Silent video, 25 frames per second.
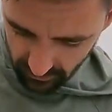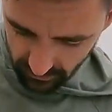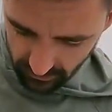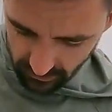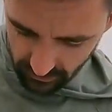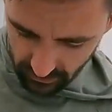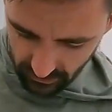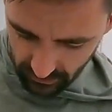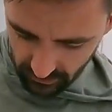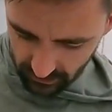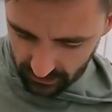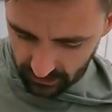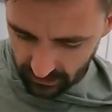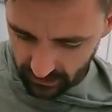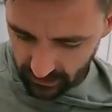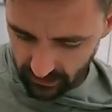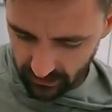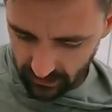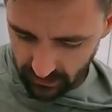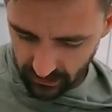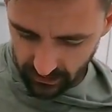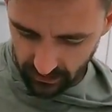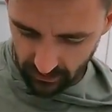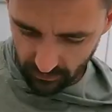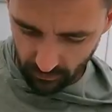this
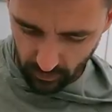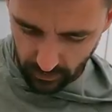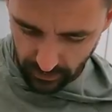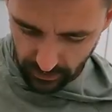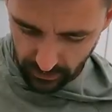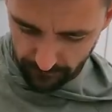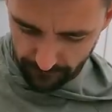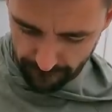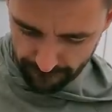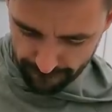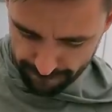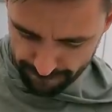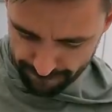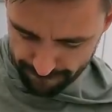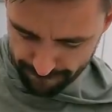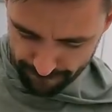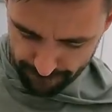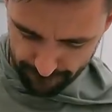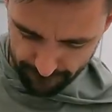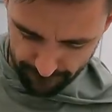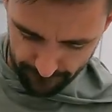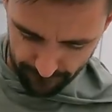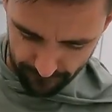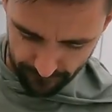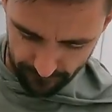guy got wet.
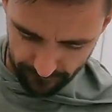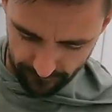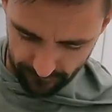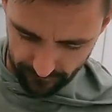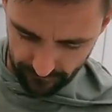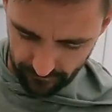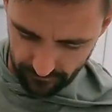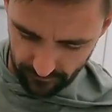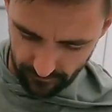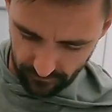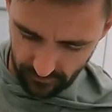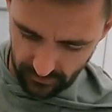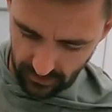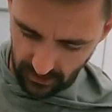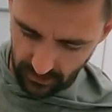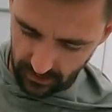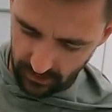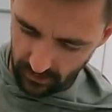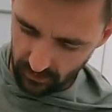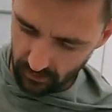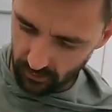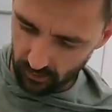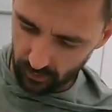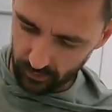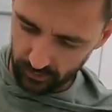
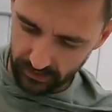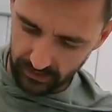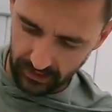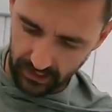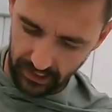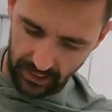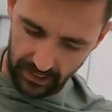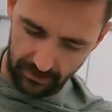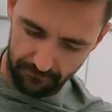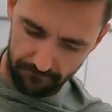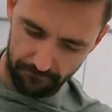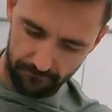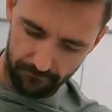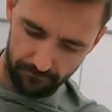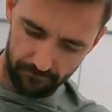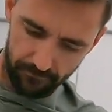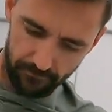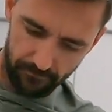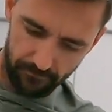Take your old cap,